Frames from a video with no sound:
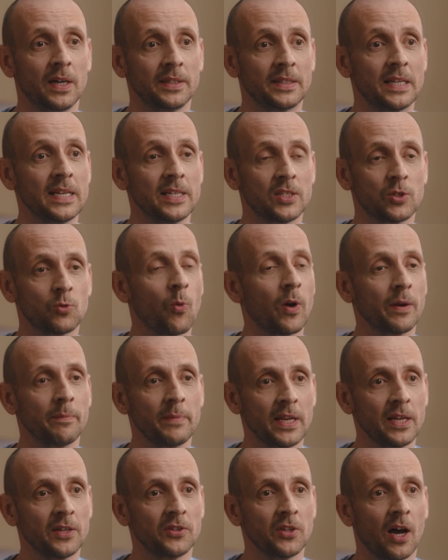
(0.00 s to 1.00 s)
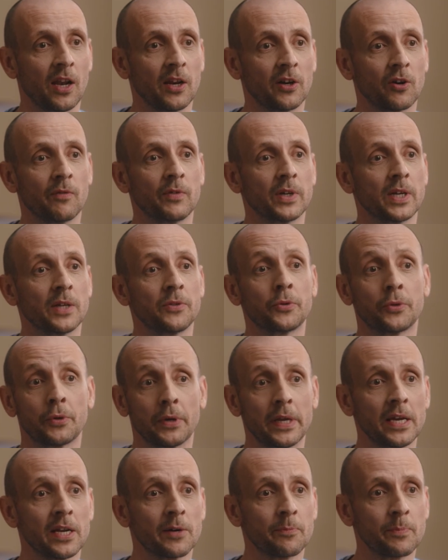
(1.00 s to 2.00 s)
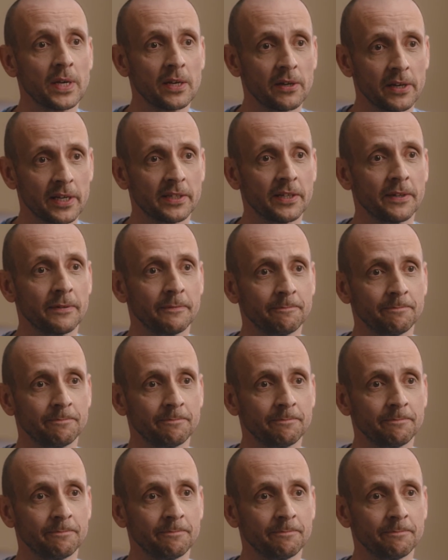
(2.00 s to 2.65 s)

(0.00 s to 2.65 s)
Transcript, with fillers: at least $1 million over a three-year period.